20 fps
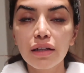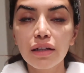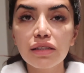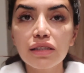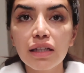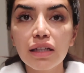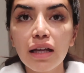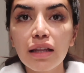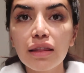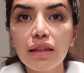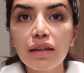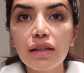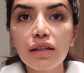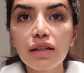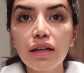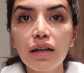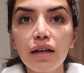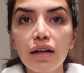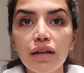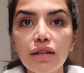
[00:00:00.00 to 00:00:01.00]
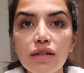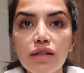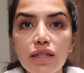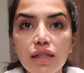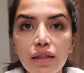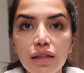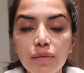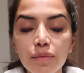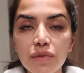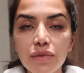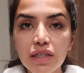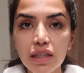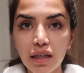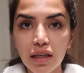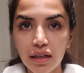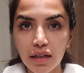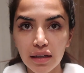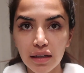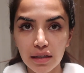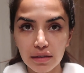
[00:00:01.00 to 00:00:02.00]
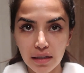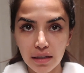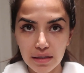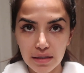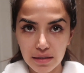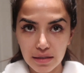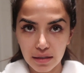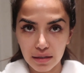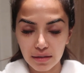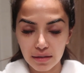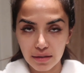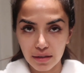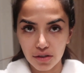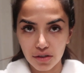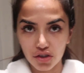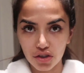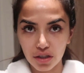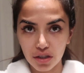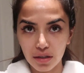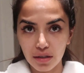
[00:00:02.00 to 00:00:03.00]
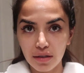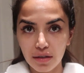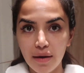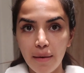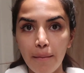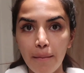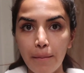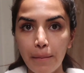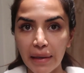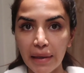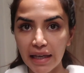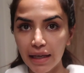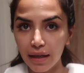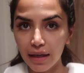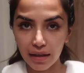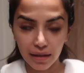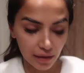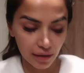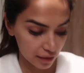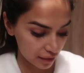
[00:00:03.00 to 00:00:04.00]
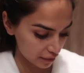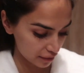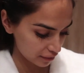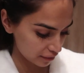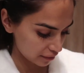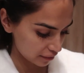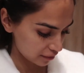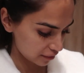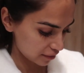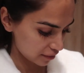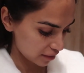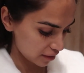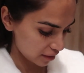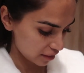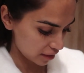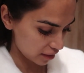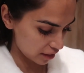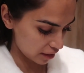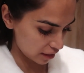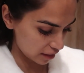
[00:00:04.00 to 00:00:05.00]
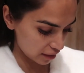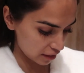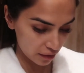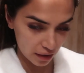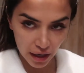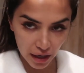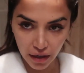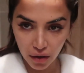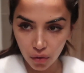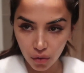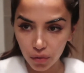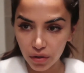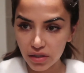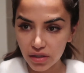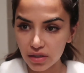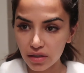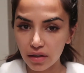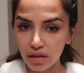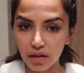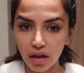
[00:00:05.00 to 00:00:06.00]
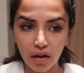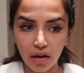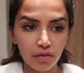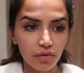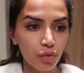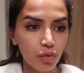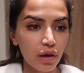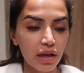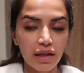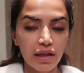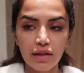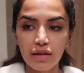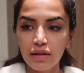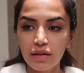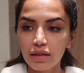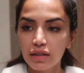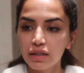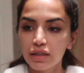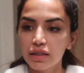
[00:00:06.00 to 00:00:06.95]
let's get the deep skin cleansing session begin. I always start off with